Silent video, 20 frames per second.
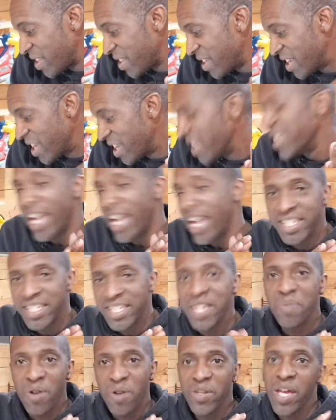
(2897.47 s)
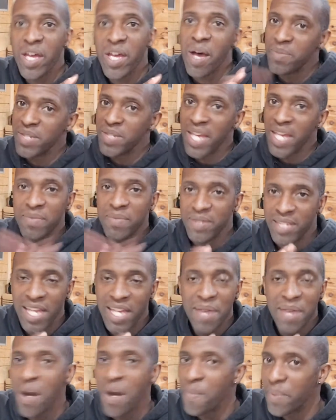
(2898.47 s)
Yeah, Tim Pro. Yep, same
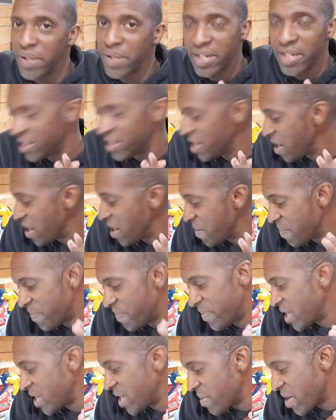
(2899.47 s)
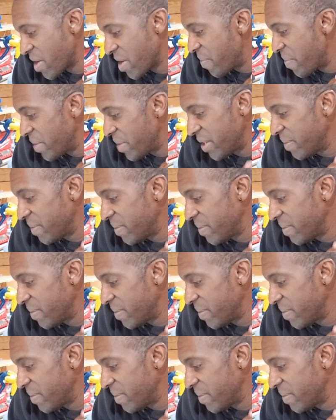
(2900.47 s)
company. Yep, same company.